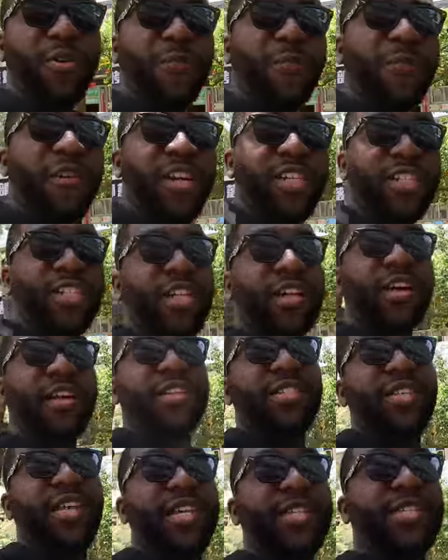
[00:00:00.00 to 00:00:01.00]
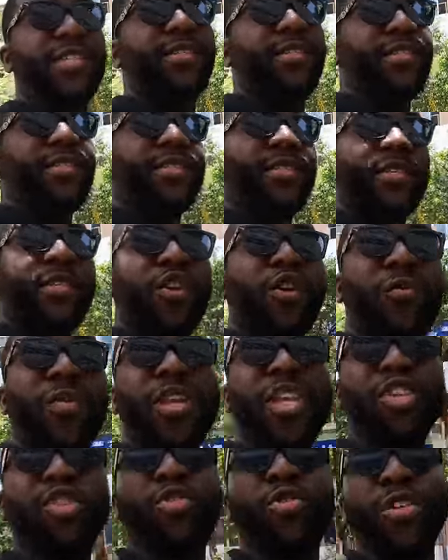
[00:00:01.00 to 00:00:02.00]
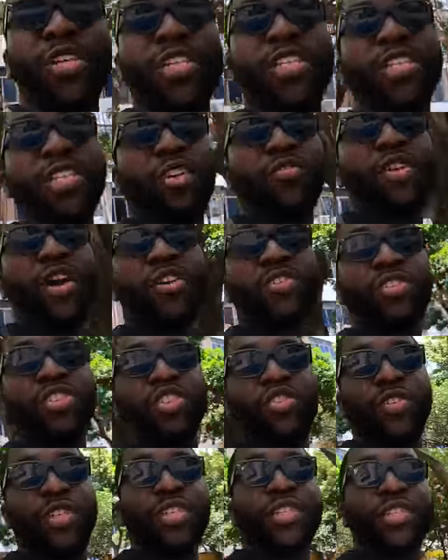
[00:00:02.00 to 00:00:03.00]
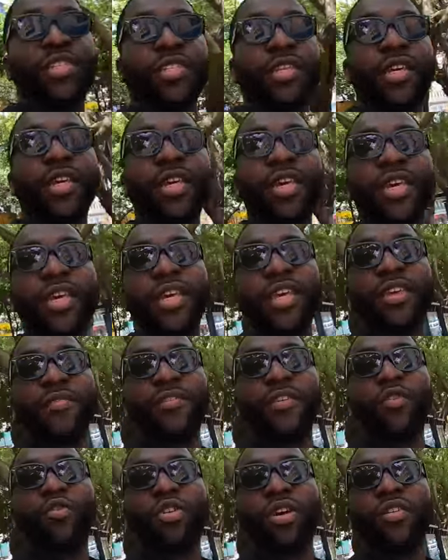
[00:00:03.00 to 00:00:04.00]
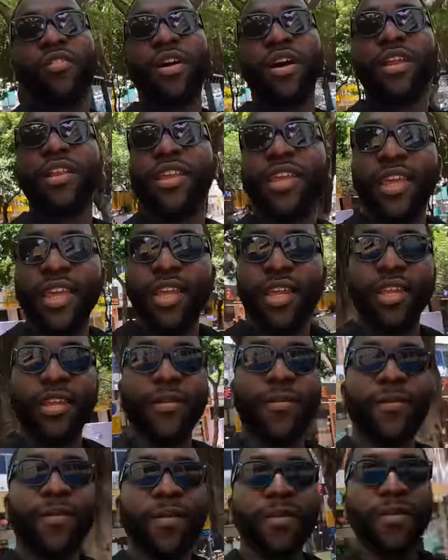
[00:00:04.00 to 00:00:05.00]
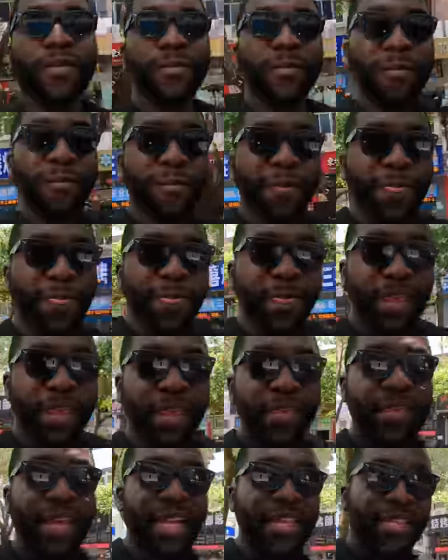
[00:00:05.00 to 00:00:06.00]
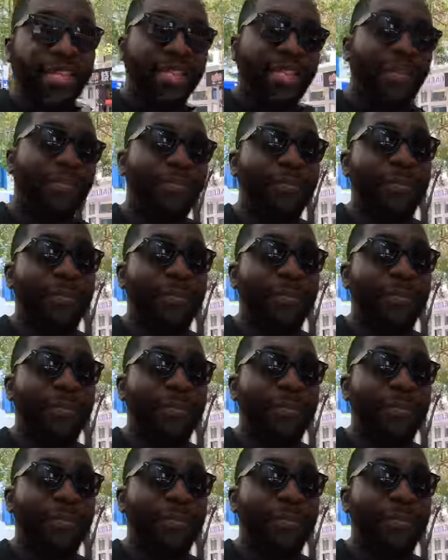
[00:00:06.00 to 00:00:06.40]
refreshing because there's so many trees around the streets. If you look around here, that's in the